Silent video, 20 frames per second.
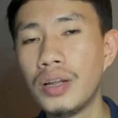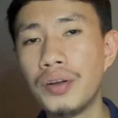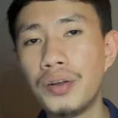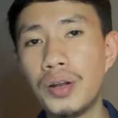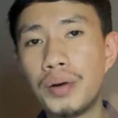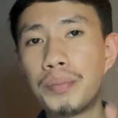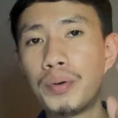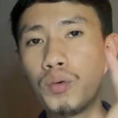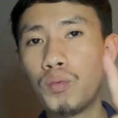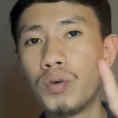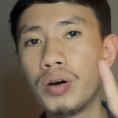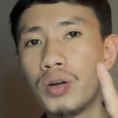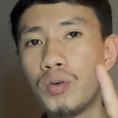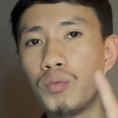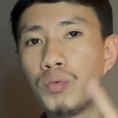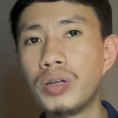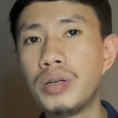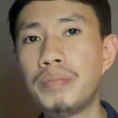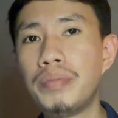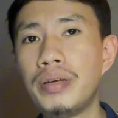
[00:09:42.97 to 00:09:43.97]
Number 1
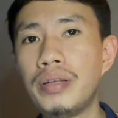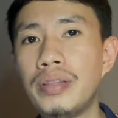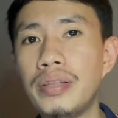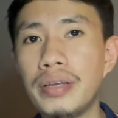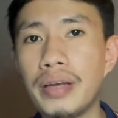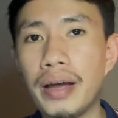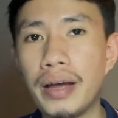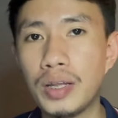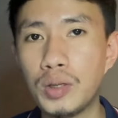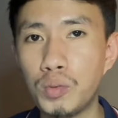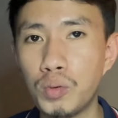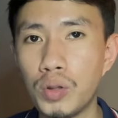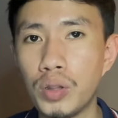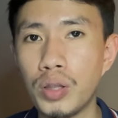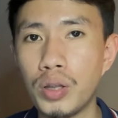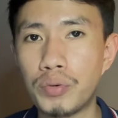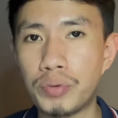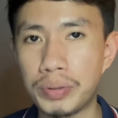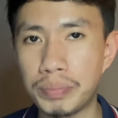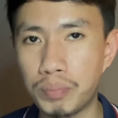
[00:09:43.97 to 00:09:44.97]
would be the annual
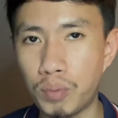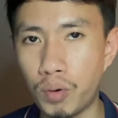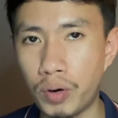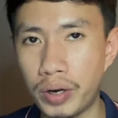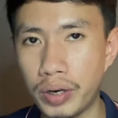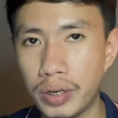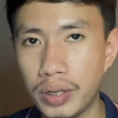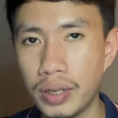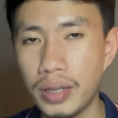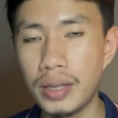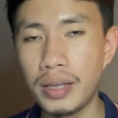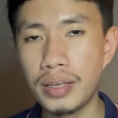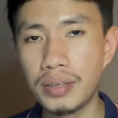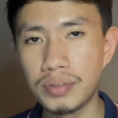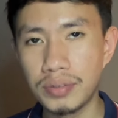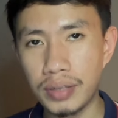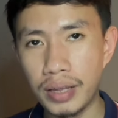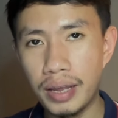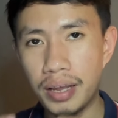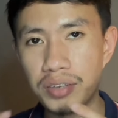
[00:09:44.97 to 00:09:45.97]
report.
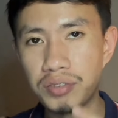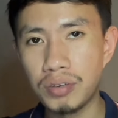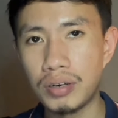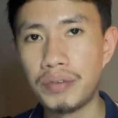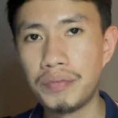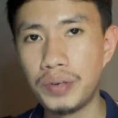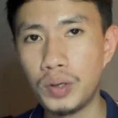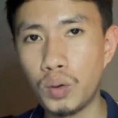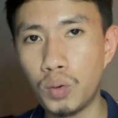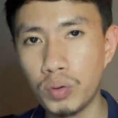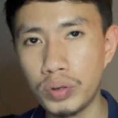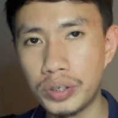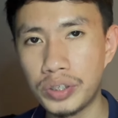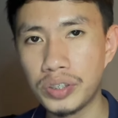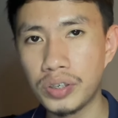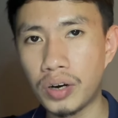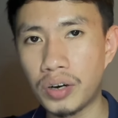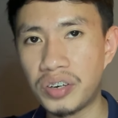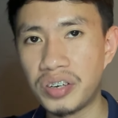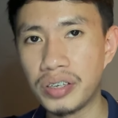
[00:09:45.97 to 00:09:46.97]
SRV holders
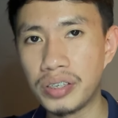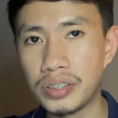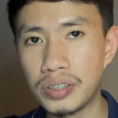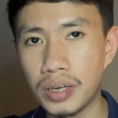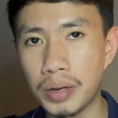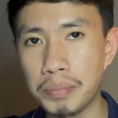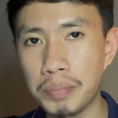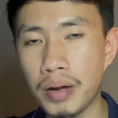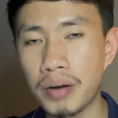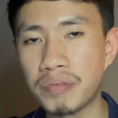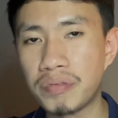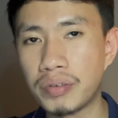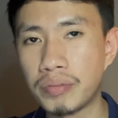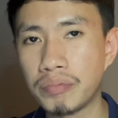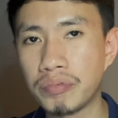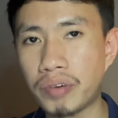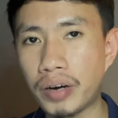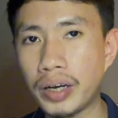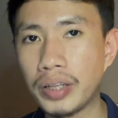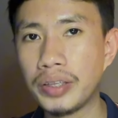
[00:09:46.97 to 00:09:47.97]
are exempt from
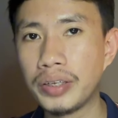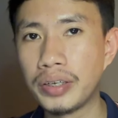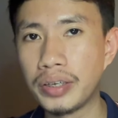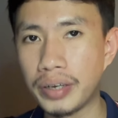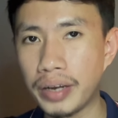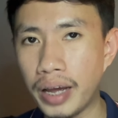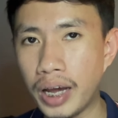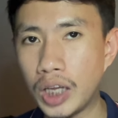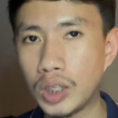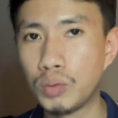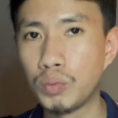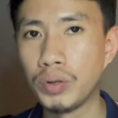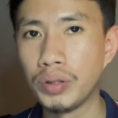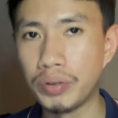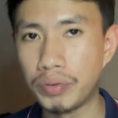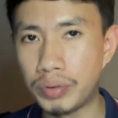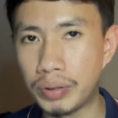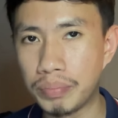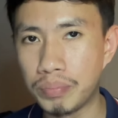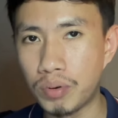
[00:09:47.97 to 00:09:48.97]
filing an annual
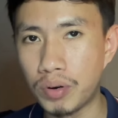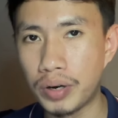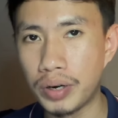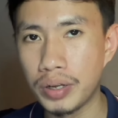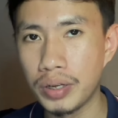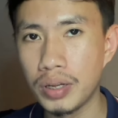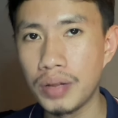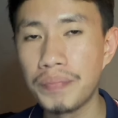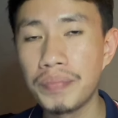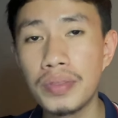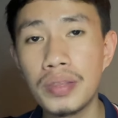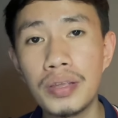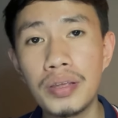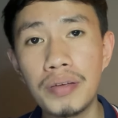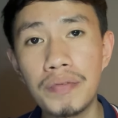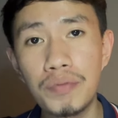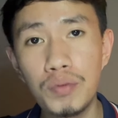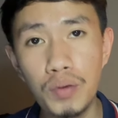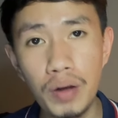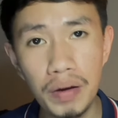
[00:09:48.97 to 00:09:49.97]
report.
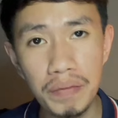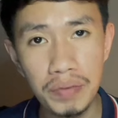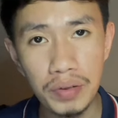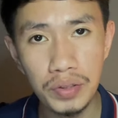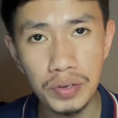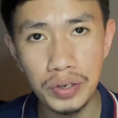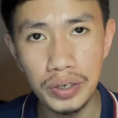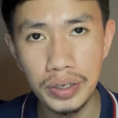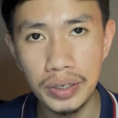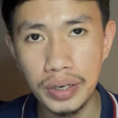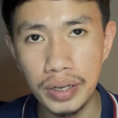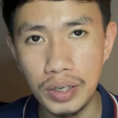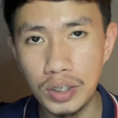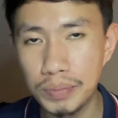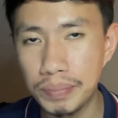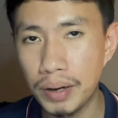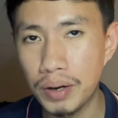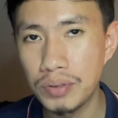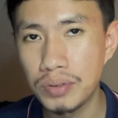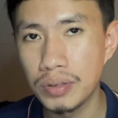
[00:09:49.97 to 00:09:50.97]
If you have the 13A
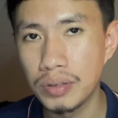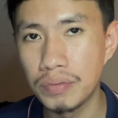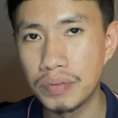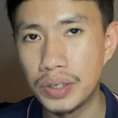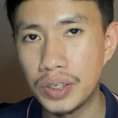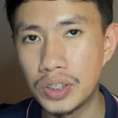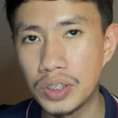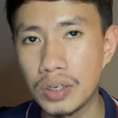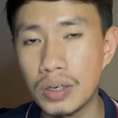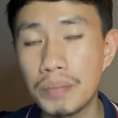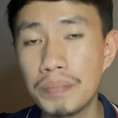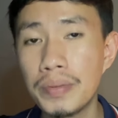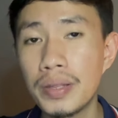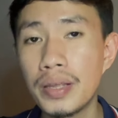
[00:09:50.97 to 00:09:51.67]
spousal visa,